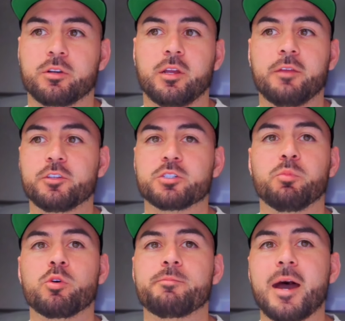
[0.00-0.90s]
or if
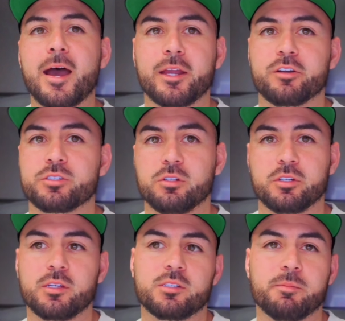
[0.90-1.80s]
there's more buyers
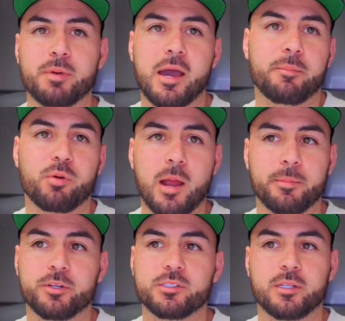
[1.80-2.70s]
looking to buy
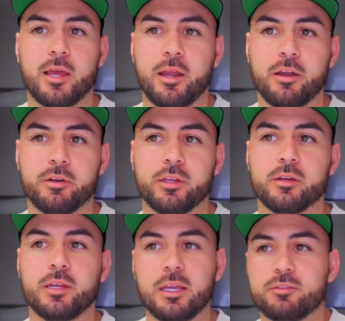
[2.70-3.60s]
properties in that area.